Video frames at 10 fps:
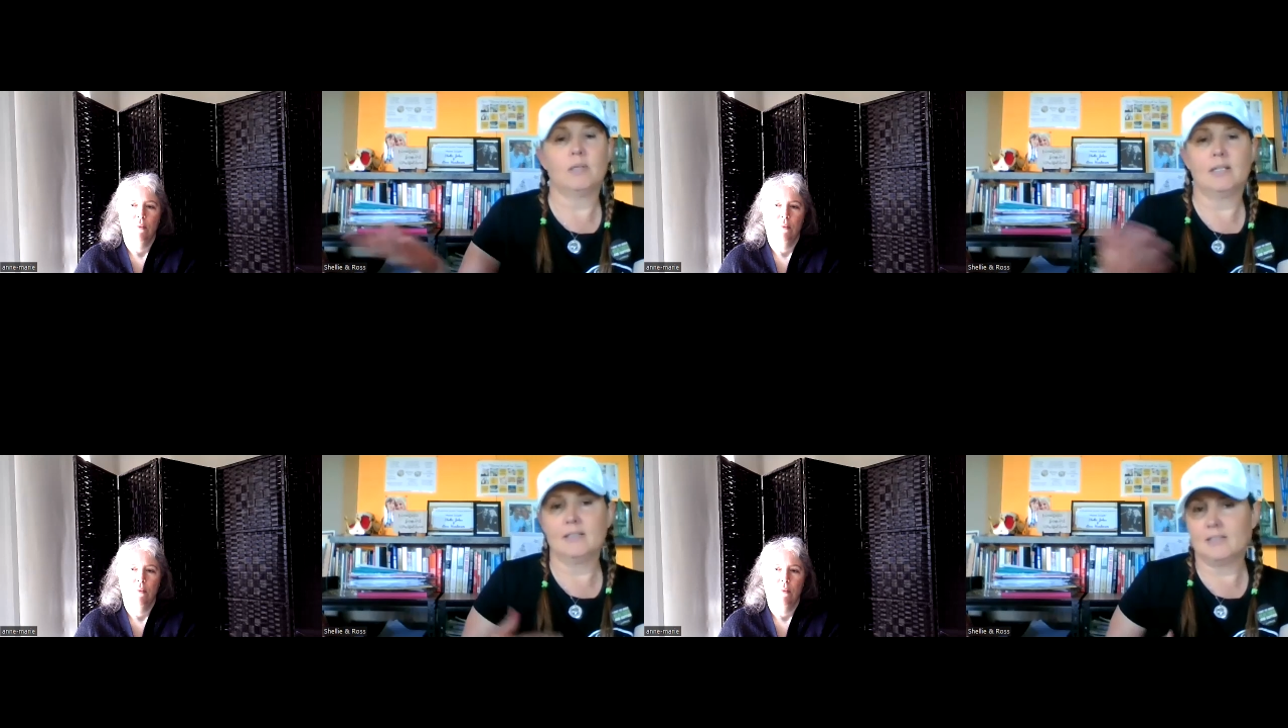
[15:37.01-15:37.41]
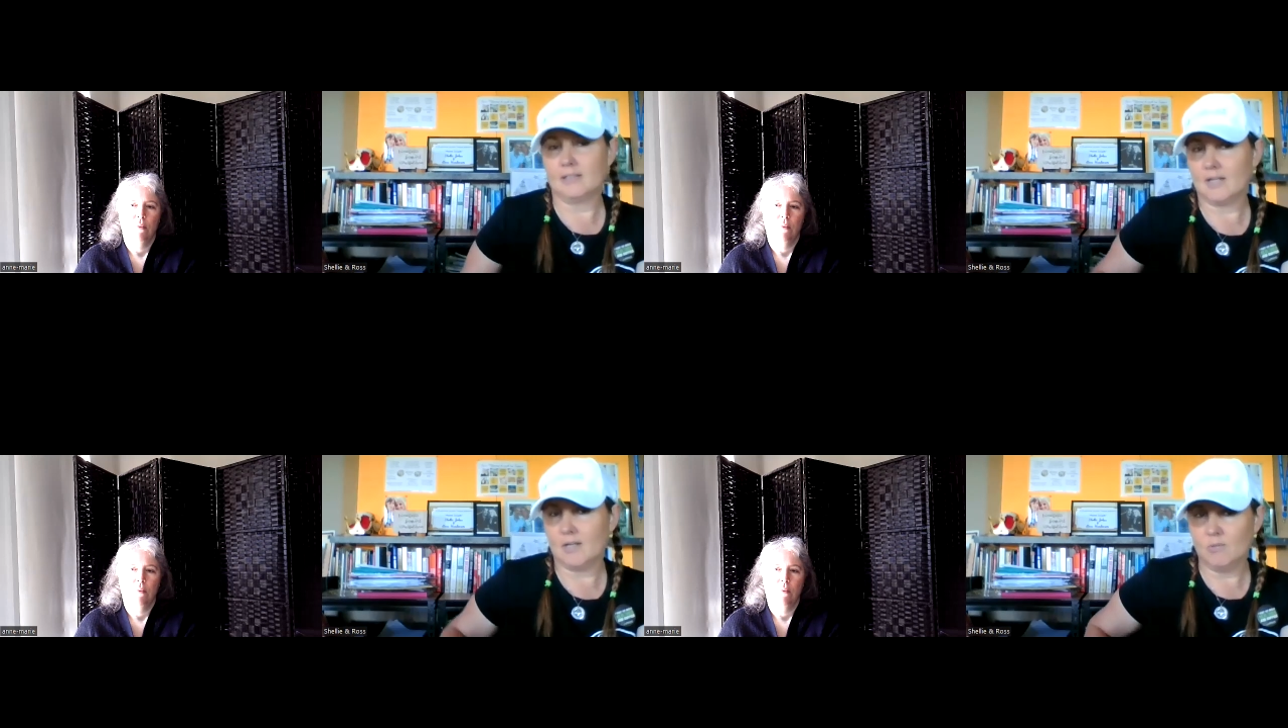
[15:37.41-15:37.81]
years
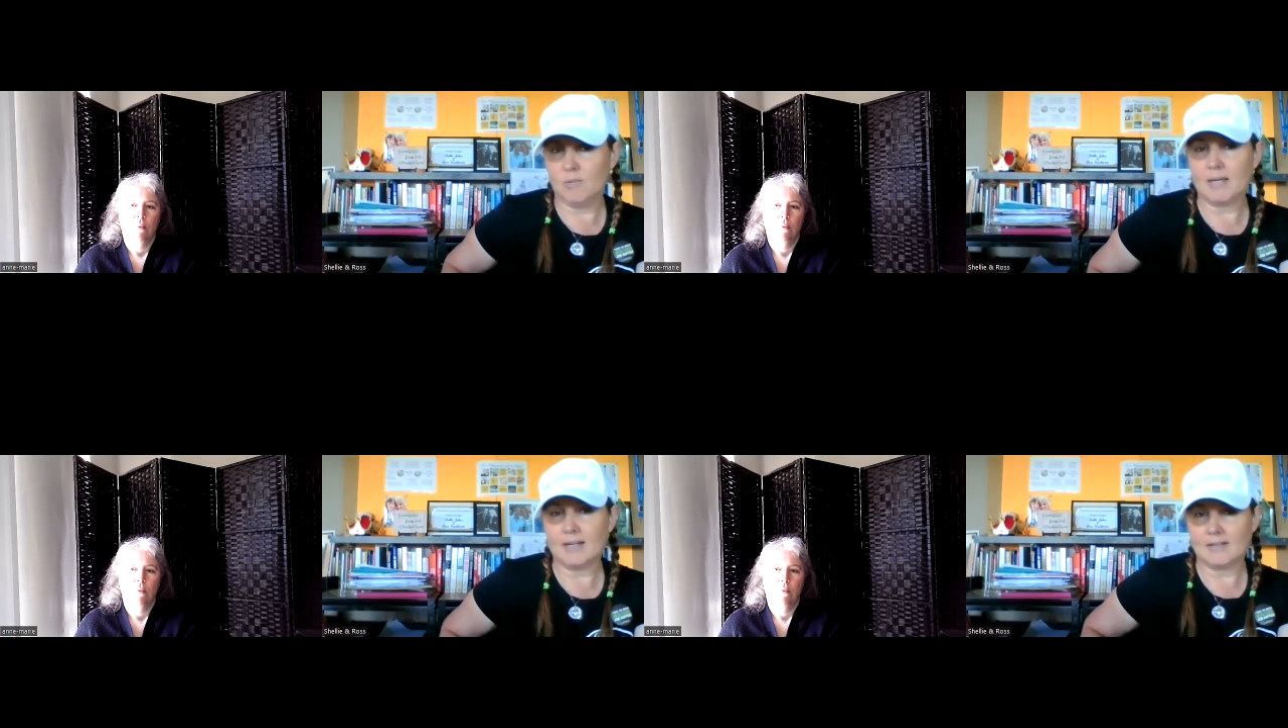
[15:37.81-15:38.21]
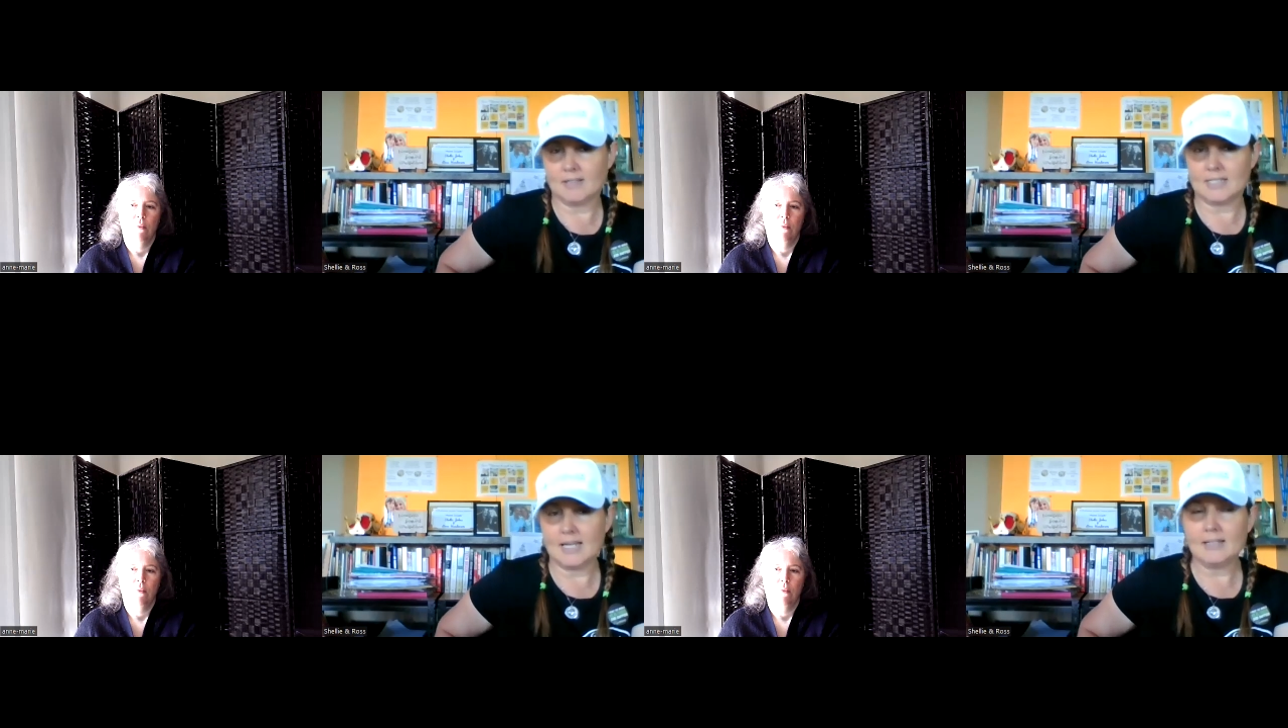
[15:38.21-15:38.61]
ago when we had it at
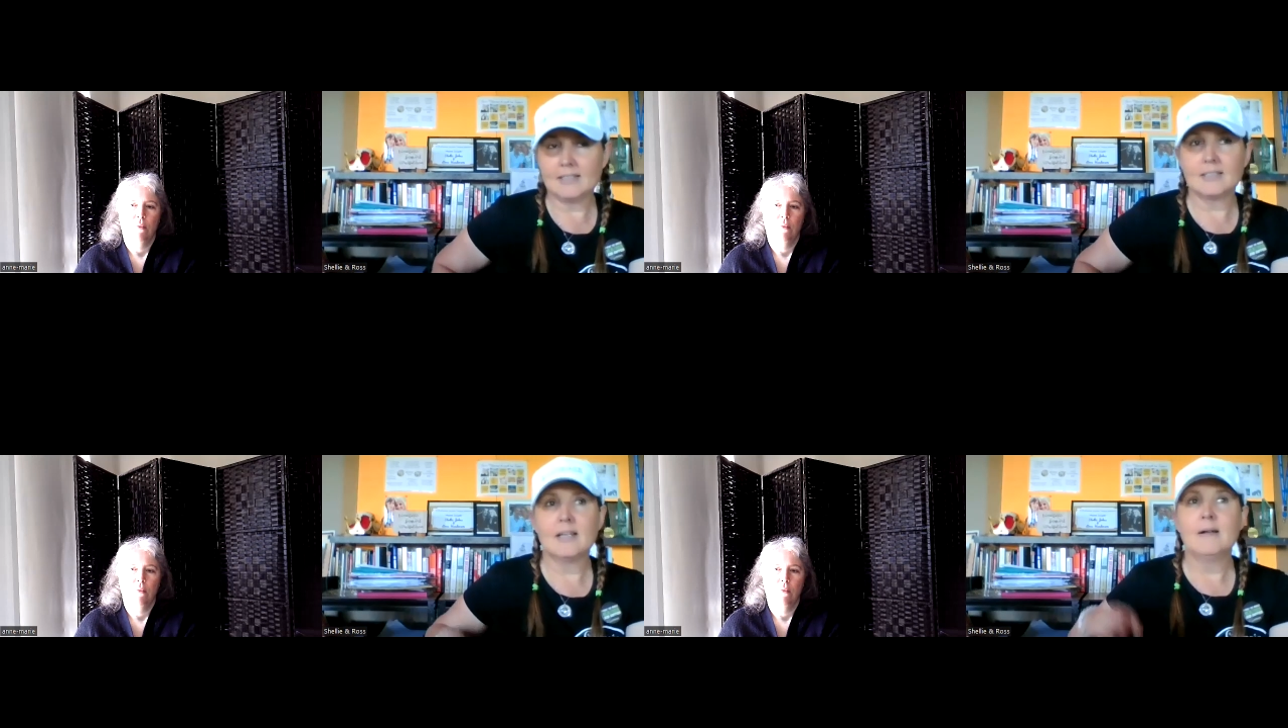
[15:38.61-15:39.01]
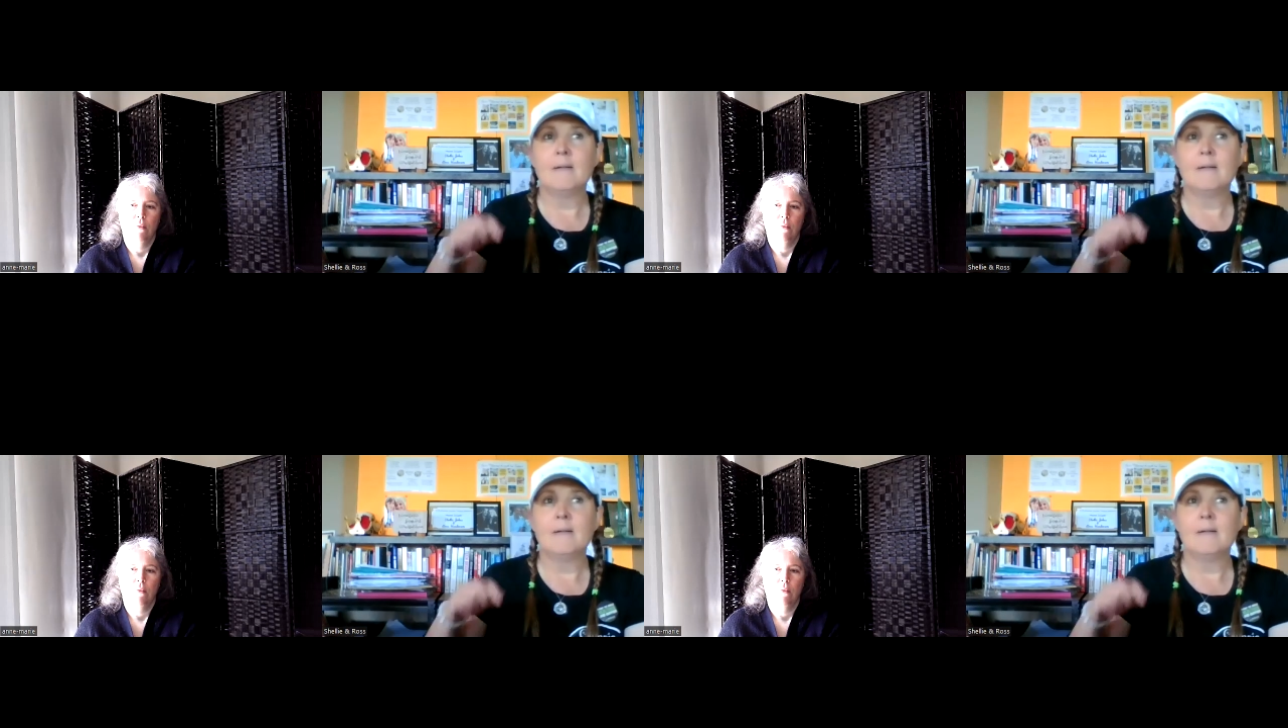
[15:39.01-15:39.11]
the Decks.